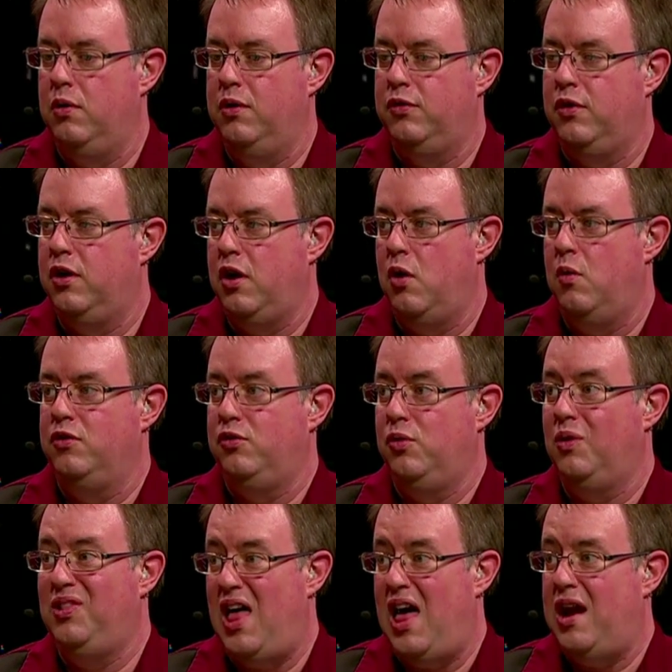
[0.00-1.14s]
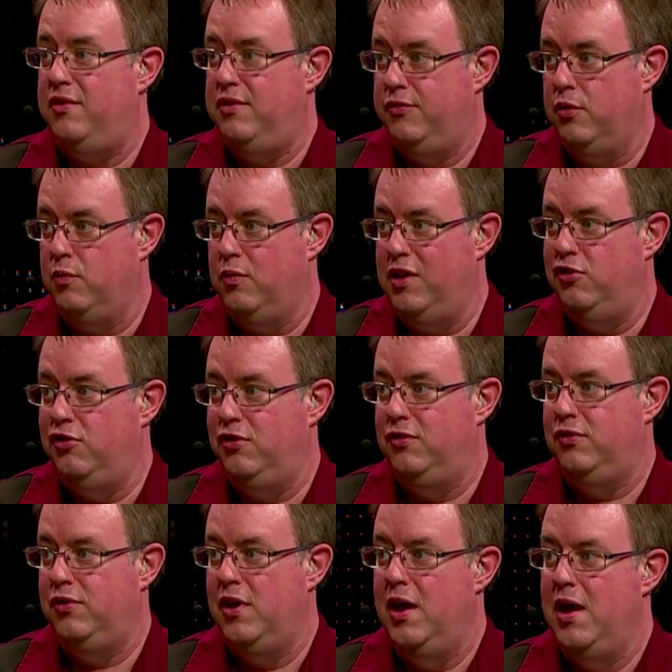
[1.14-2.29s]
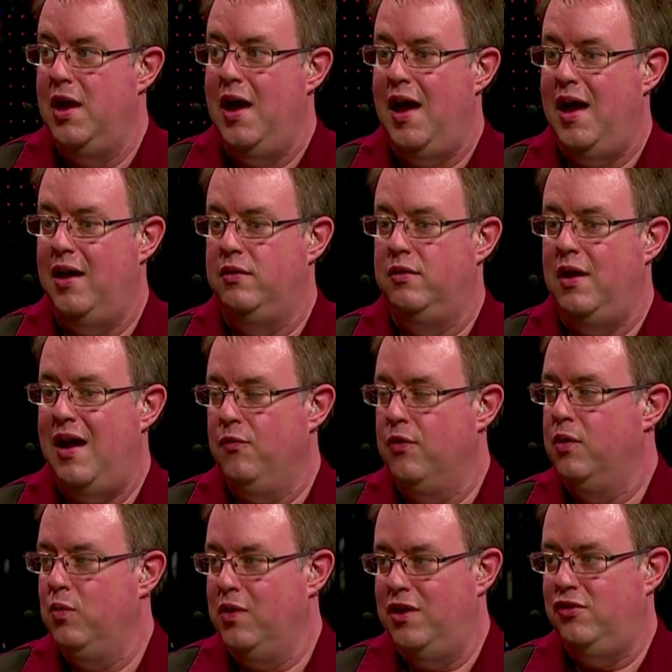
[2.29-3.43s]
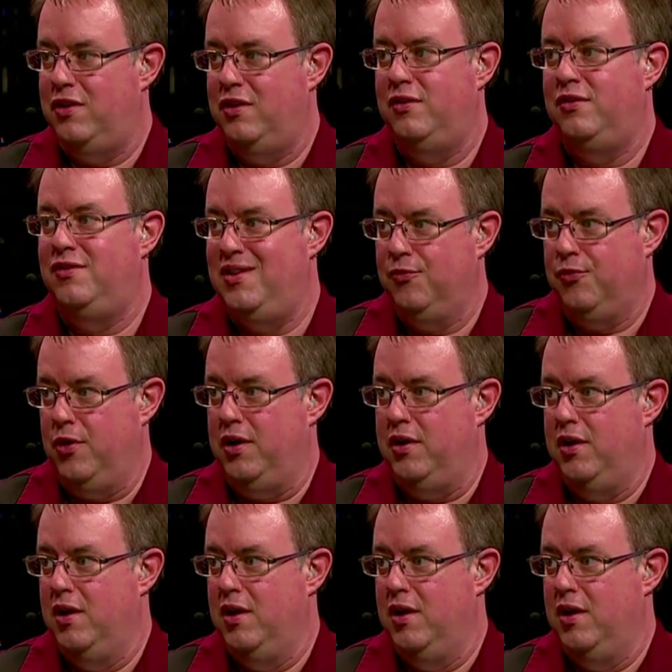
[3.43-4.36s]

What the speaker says: is going to go into a lot of different regions, and every region is different.